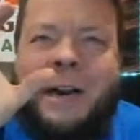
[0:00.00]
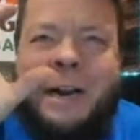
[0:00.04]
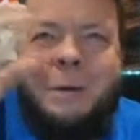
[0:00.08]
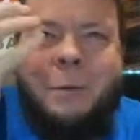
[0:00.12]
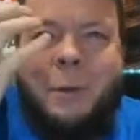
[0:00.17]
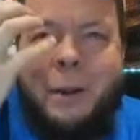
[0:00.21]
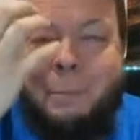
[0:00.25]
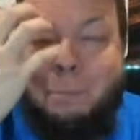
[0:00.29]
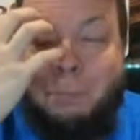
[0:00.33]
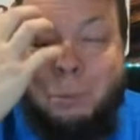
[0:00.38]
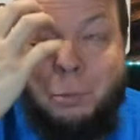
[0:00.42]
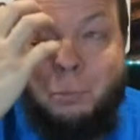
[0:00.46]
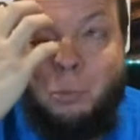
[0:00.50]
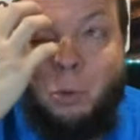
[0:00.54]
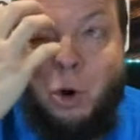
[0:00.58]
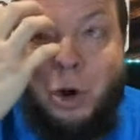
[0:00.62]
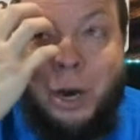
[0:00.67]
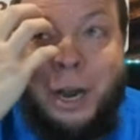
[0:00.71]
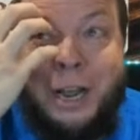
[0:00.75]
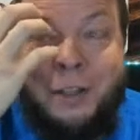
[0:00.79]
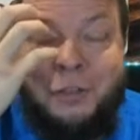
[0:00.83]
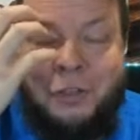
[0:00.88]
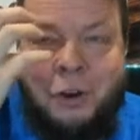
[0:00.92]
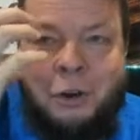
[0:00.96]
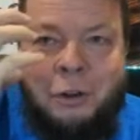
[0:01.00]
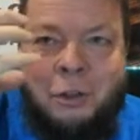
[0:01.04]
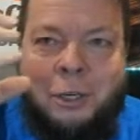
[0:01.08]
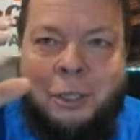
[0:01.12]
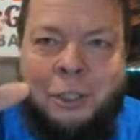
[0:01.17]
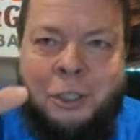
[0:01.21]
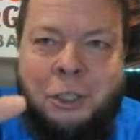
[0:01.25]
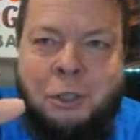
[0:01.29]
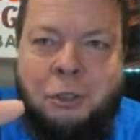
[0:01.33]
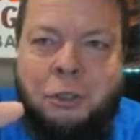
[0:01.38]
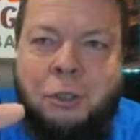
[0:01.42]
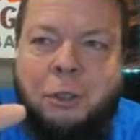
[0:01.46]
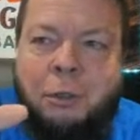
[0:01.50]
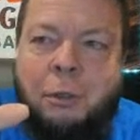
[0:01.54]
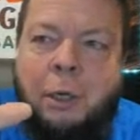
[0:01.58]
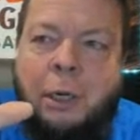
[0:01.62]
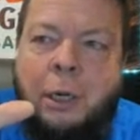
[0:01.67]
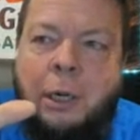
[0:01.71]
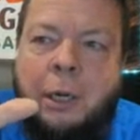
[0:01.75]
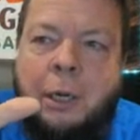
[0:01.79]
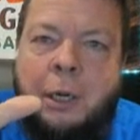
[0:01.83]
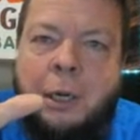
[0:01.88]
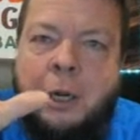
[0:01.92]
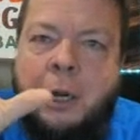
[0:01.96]
anyway, put more light there than it's used to,
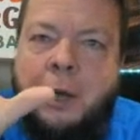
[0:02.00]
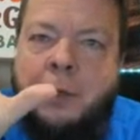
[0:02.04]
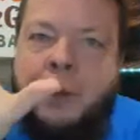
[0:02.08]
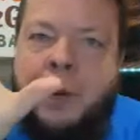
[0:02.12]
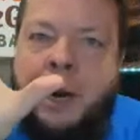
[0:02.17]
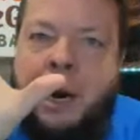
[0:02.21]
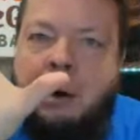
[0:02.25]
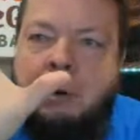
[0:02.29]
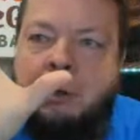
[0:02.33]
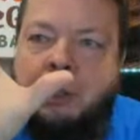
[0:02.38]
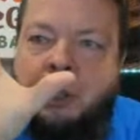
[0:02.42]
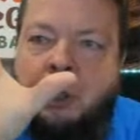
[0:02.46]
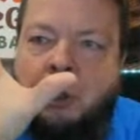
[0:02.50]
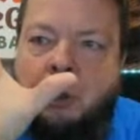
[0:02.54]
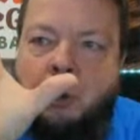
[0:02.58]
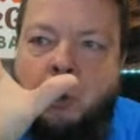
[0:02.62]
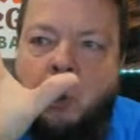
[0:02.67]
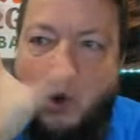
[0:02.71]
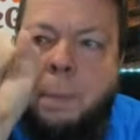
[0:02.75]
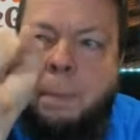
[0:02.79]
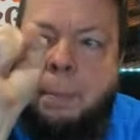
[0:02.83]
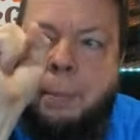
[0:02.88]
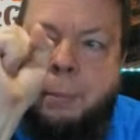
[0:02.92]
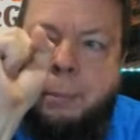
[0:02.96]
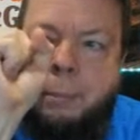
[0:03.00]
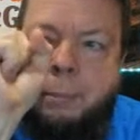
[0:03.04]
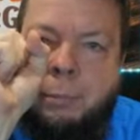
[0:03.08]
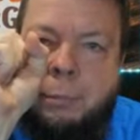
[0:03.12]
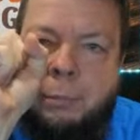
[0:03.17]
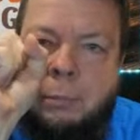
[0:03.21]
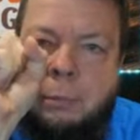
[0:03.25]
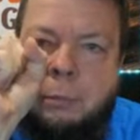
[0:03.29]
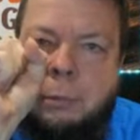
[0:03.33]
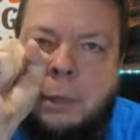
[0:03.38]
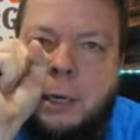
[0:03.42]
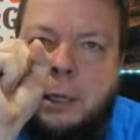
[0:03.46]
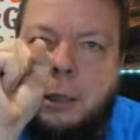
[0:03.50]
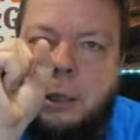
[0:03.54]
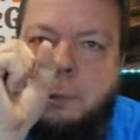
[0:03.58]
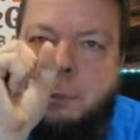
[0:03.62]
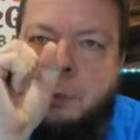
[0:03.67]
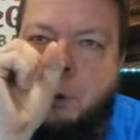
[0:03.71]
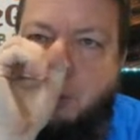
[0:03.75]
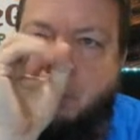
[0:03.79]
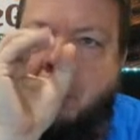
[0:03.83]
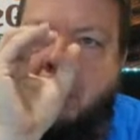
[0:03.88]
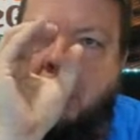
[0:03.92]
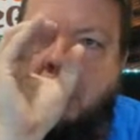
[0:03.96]
and the iris goes whoop, right? The
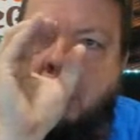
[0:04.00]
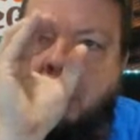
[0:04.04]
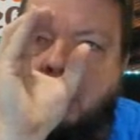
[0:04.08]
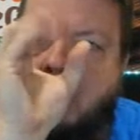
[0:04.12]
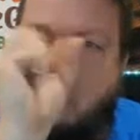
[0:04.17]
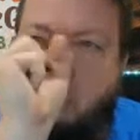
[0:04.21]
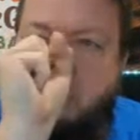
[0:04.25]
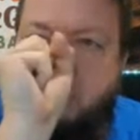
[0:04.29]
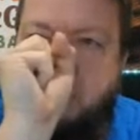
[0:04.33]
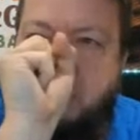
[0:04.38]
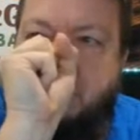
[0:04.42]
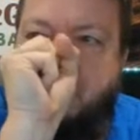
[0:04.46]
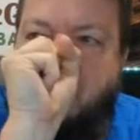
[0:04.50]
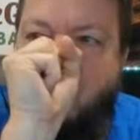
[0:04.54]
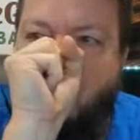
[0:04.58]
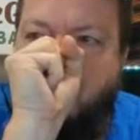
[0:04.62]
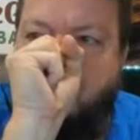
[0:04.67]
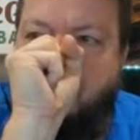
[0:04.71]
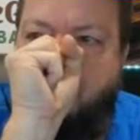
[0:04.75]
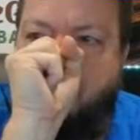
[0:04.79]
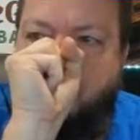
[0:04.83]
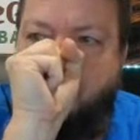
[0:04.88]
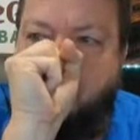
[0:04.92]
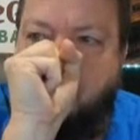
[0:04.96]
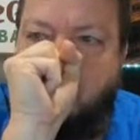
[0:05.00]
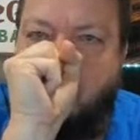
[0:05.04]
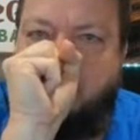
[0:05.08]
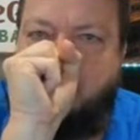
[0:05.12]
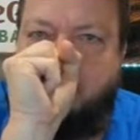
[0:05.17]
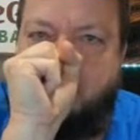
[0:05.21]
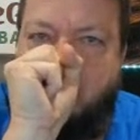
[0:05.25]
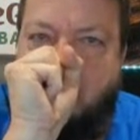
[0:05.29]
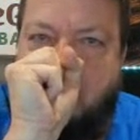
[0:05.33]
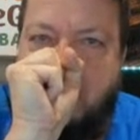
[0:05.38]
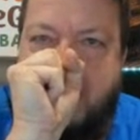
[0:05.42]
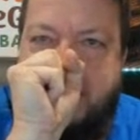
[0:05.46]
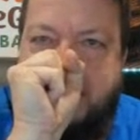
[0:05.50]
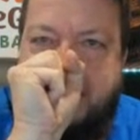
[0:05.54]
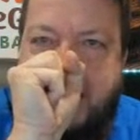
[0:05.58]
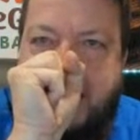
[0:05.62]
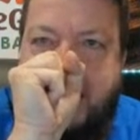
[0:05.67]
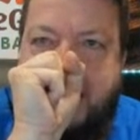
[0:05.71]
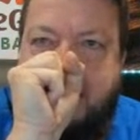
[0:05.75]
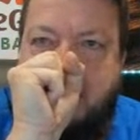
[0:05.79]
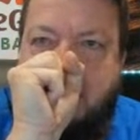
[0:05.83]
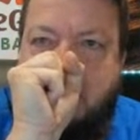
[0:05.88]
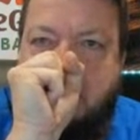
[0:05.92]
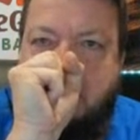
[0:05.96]
pupil closes up. Oh, nope, don't like
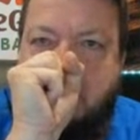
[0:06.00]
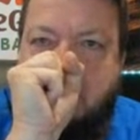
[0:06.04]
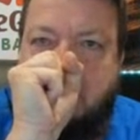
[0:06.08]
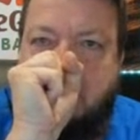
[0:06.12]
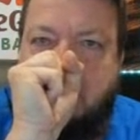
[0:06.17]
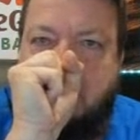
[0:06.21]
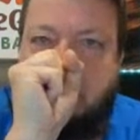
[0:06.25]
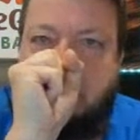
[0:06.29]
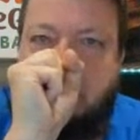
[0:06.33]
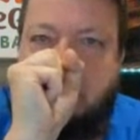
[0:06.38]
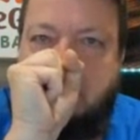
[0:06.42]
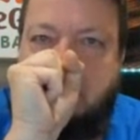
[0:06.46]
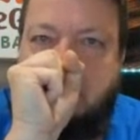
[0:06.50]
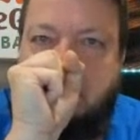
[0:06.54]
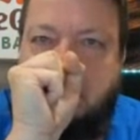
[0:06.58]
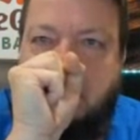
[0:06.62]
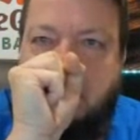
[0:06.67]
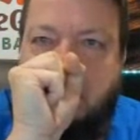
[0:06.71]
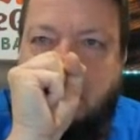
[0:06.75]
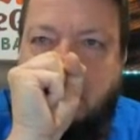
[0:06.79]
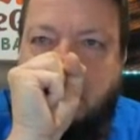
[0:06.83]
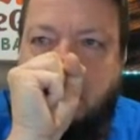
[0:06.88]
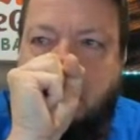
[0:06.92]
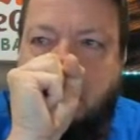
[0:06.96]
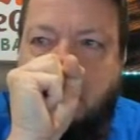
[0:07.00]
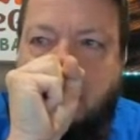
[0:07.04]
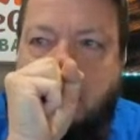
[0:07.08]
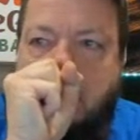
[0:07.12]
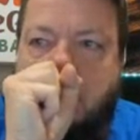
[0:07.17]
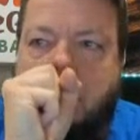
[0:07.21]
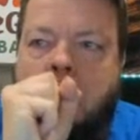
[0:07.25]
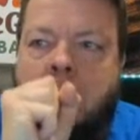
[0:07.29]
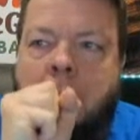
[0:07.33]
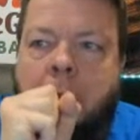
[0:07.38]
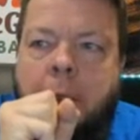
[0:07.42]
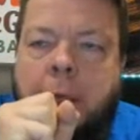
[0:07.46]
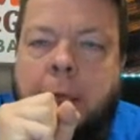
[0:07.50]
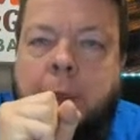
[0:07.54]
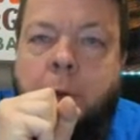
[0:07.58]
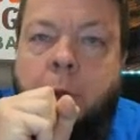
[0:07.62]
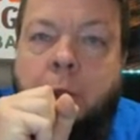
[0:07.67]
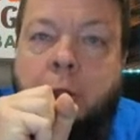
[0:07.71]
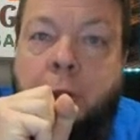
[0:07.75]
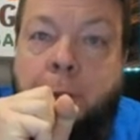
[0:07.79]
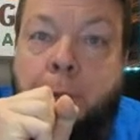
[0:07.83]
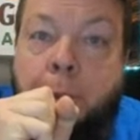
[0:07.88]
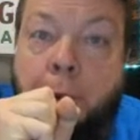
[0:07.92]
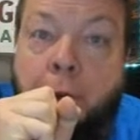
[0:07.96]
that, right? That's what
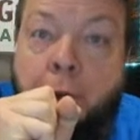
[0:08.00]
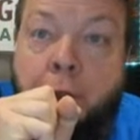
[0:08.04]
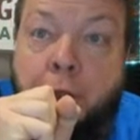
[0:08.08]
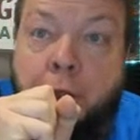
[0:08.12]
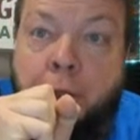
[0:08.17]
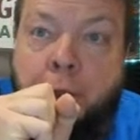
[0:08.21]
it's supposed to